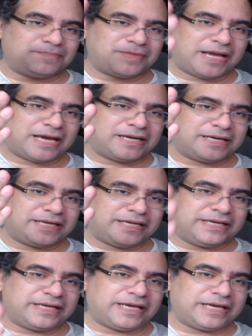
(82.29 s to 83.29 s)
added
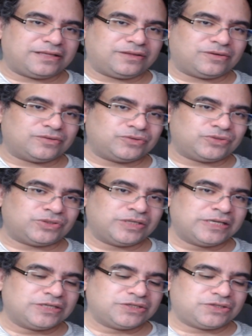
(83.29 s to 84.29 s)
ink halos
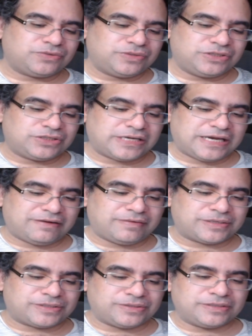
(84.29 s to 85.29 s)
to each
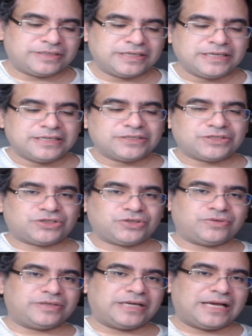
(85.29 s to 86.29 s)
character.
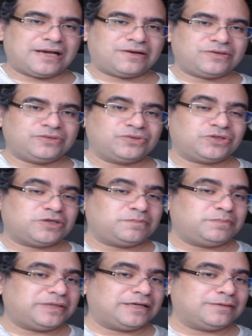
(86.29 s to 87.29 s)
So now you should
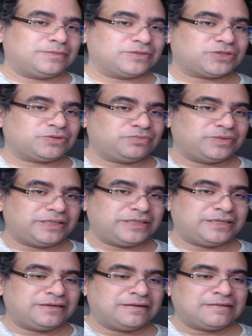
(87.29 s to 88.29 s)
be able to
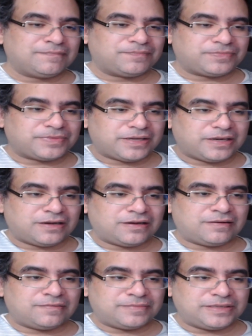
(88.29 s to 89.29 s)
read
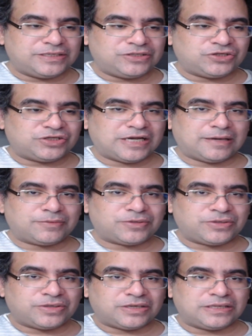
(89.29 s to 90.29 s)
each
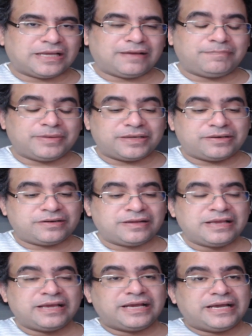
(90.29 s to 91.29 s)
chapter a lot better.
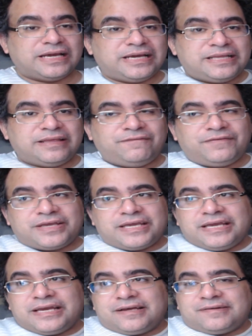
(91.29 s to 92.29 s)
And if you
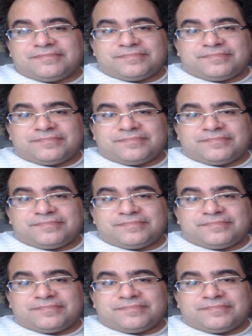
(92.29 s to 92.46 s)
can't,